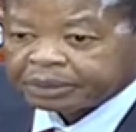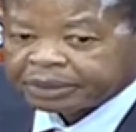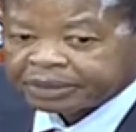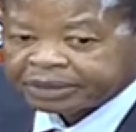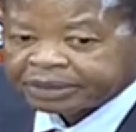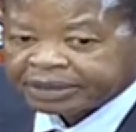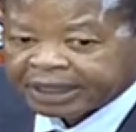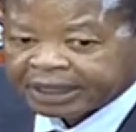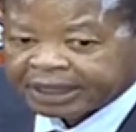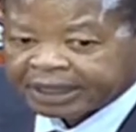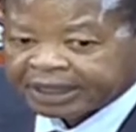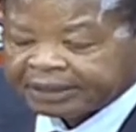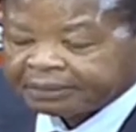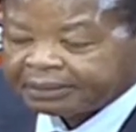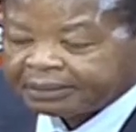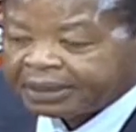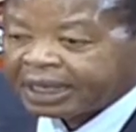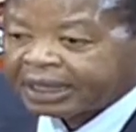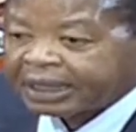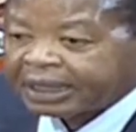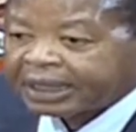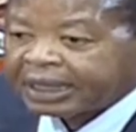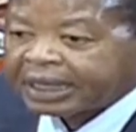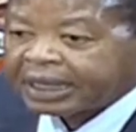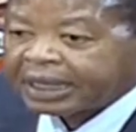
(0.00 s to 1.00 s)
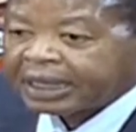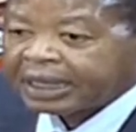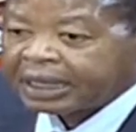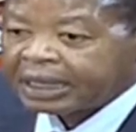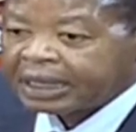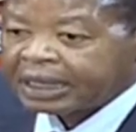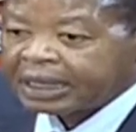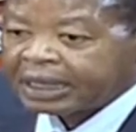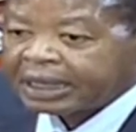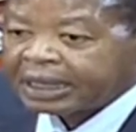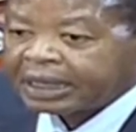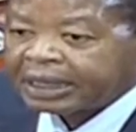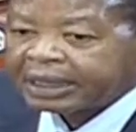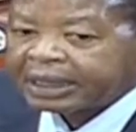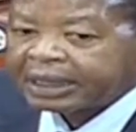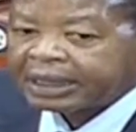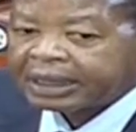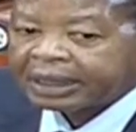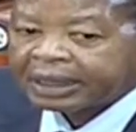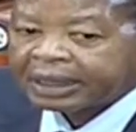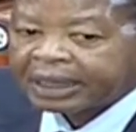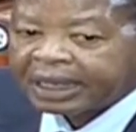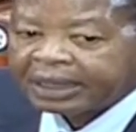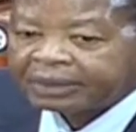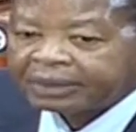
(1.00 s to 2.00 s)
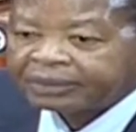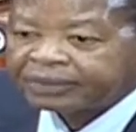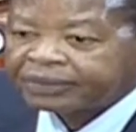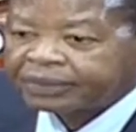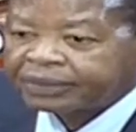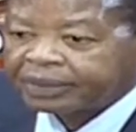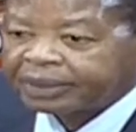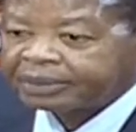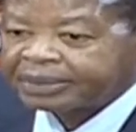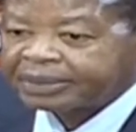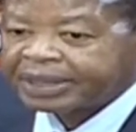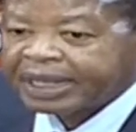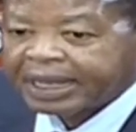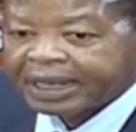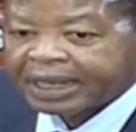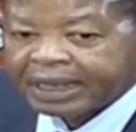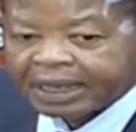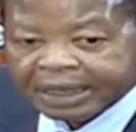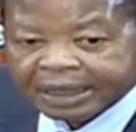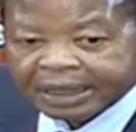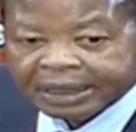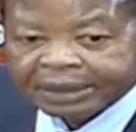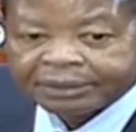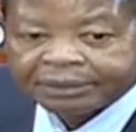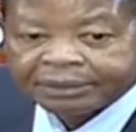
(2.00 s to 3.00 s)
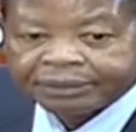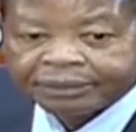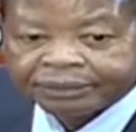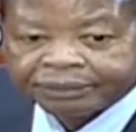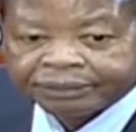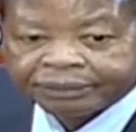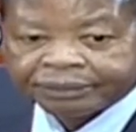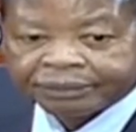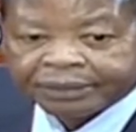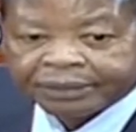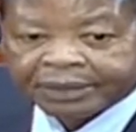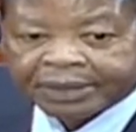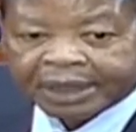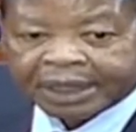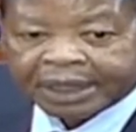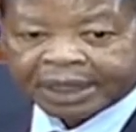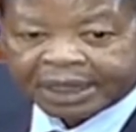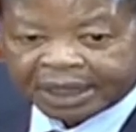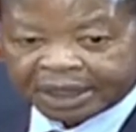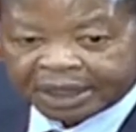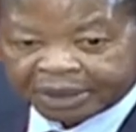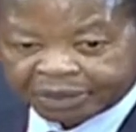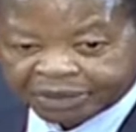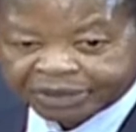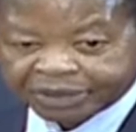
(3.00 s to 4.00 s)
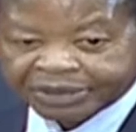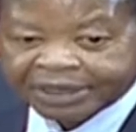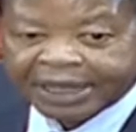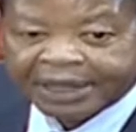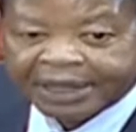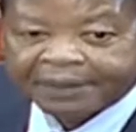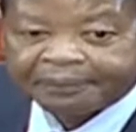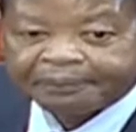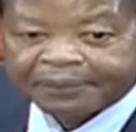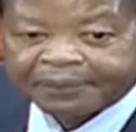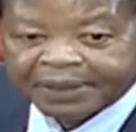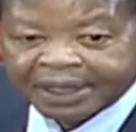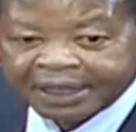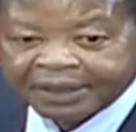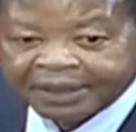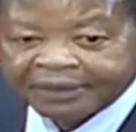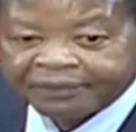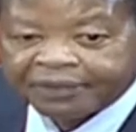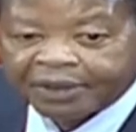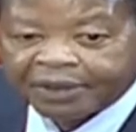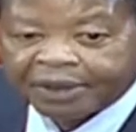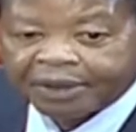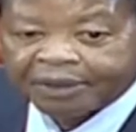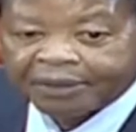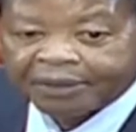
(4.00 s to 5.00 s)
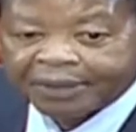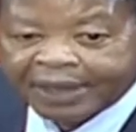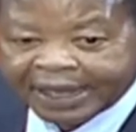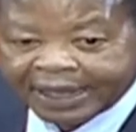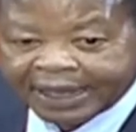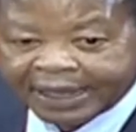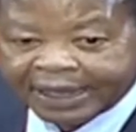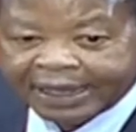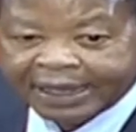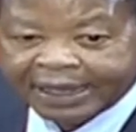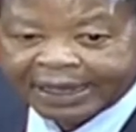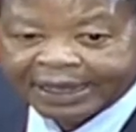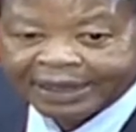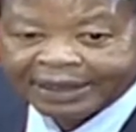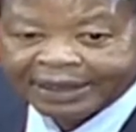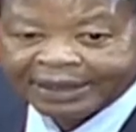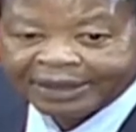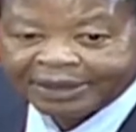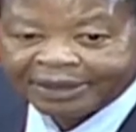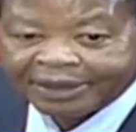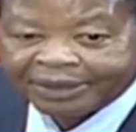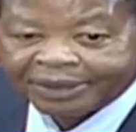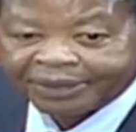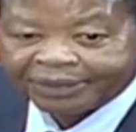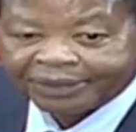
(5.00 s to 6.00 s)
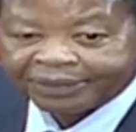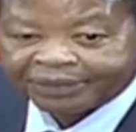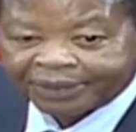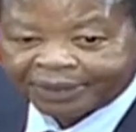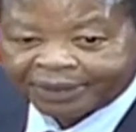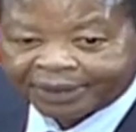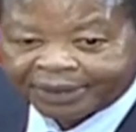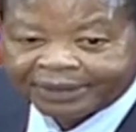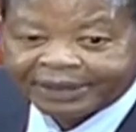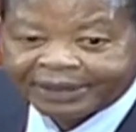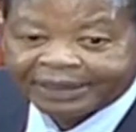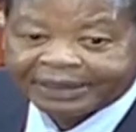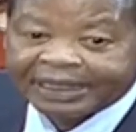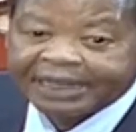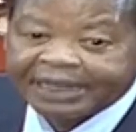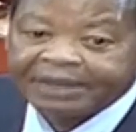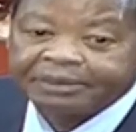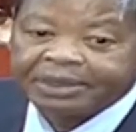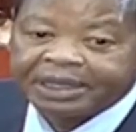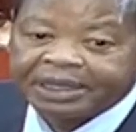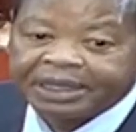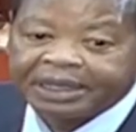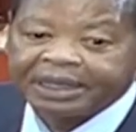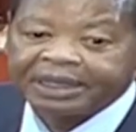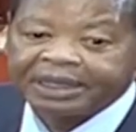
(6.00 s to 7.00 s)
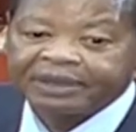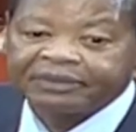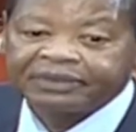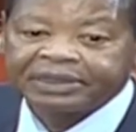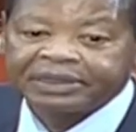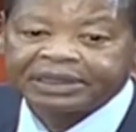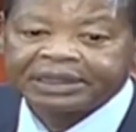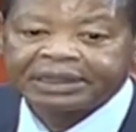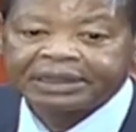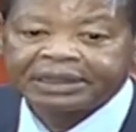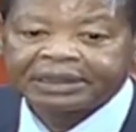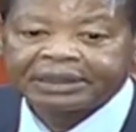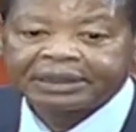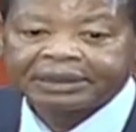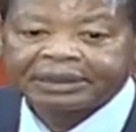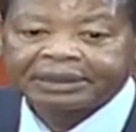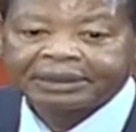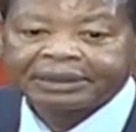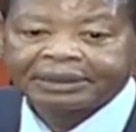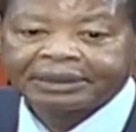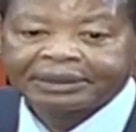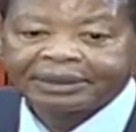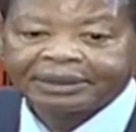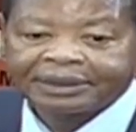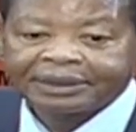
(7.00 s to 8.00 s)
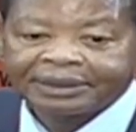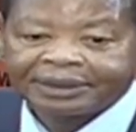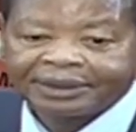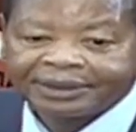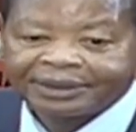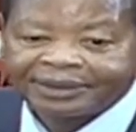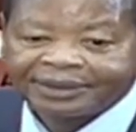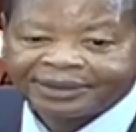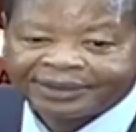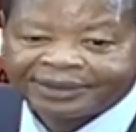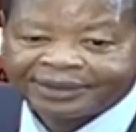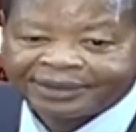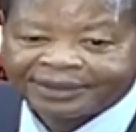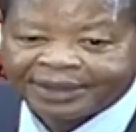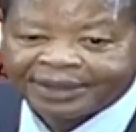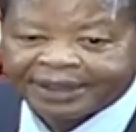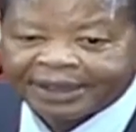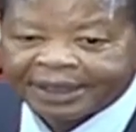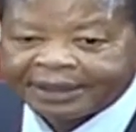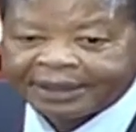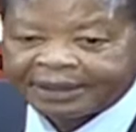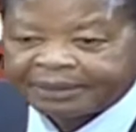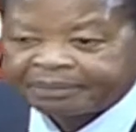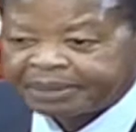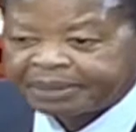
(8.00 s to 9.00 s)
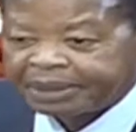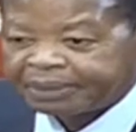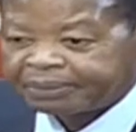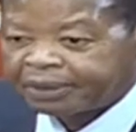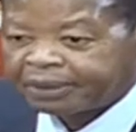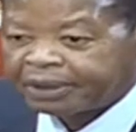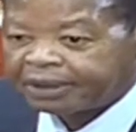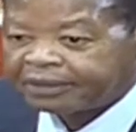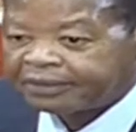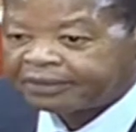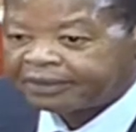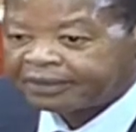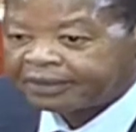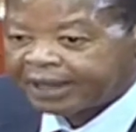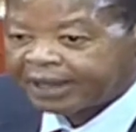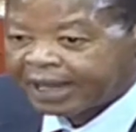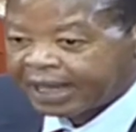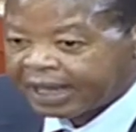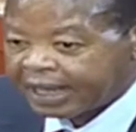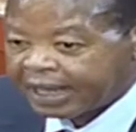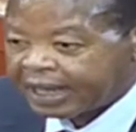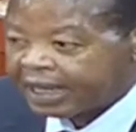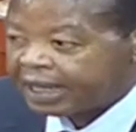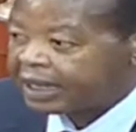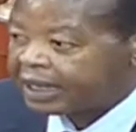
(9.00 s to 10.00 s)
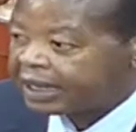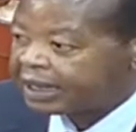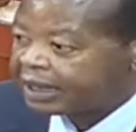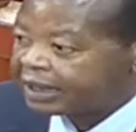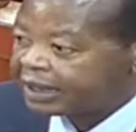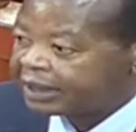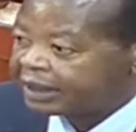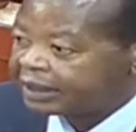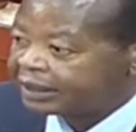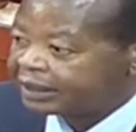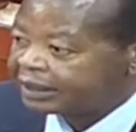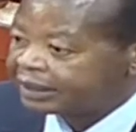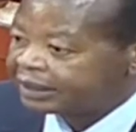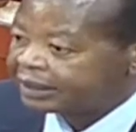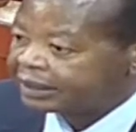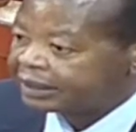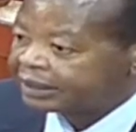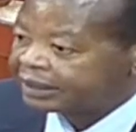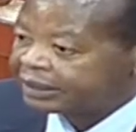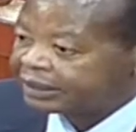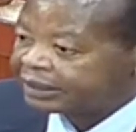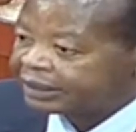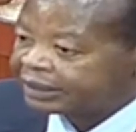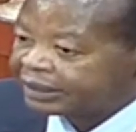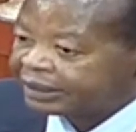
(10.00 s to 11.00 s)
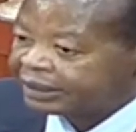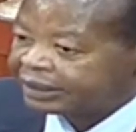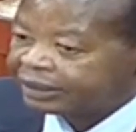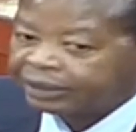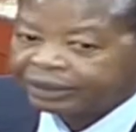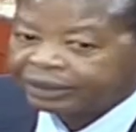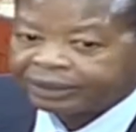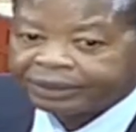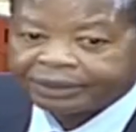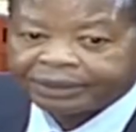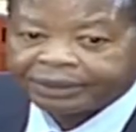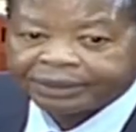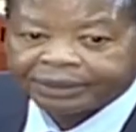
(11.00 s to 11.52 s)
Mr. Kibaki comes from Nyeri. He was the MP for Othaya for all the time he lived. And the people of Othaya did not.